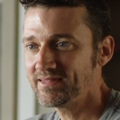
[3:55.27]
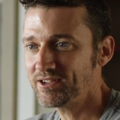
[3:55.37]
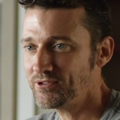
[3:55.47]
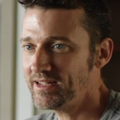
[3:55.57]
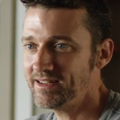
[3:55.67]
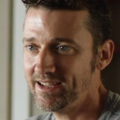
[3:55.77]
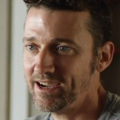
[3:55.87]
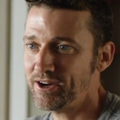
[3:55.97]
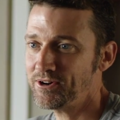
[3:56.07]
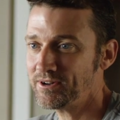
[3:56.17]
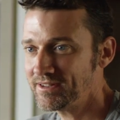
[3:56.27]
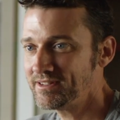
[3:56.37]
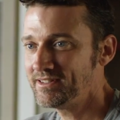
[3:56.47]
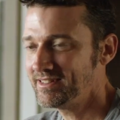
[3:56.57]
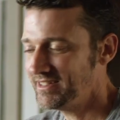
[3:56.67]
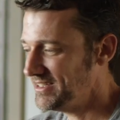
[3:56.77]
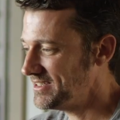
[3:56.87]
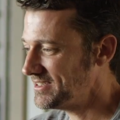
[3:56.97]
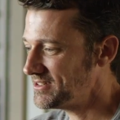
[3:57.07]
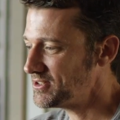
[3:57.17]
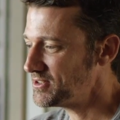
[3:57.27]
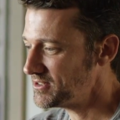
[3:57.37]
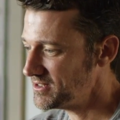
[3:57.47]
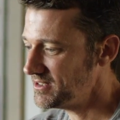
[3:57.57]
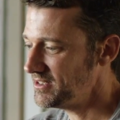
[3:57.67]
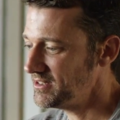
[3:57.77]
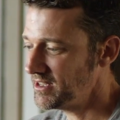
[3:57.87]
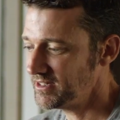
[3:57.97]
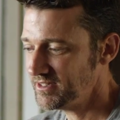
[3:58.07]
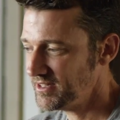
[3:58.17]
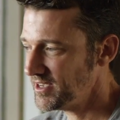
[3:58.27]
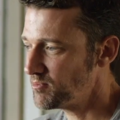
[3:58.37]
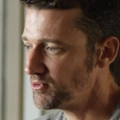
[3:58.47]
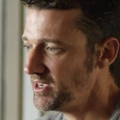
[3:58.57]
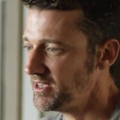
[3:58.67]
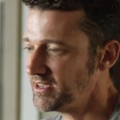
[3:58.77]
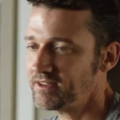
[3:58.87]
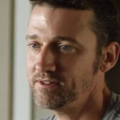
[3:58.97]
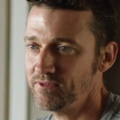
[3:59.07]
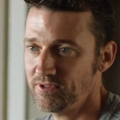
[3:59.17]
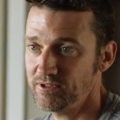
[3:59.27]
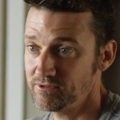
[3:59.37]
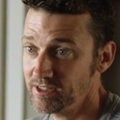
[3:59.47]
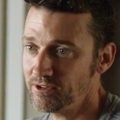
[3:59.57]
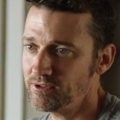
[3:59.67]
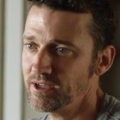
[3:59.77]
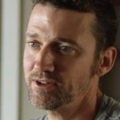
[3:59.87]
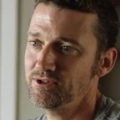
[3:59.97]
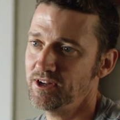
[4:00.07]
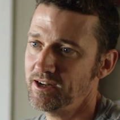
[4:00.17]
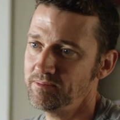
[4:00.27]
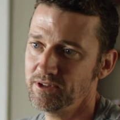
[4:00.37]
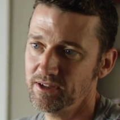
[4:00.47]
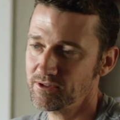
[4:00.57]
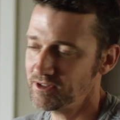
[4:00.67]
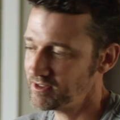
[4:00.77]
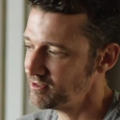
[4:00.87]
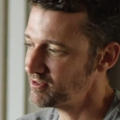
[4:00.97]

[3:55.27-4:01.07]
Quit now and take a break, because if you really don't like your job, you got to quit as soon as